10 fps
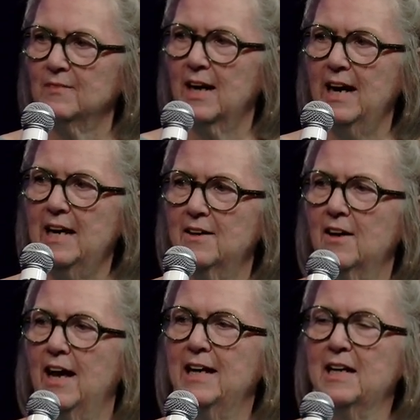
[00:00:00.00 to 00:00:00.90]
ascendant.
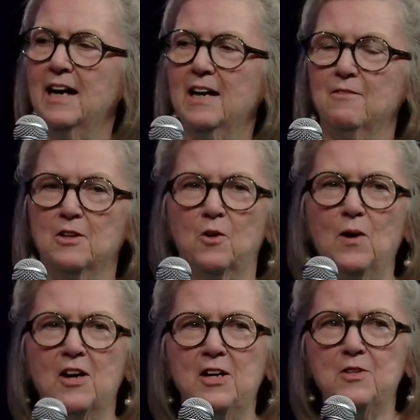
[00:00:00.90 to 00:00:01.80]
I have
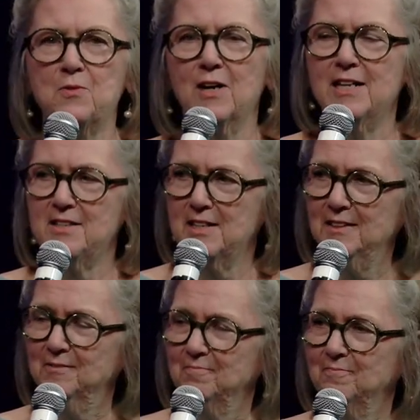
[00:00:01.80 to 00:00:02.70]
Aquarius rising.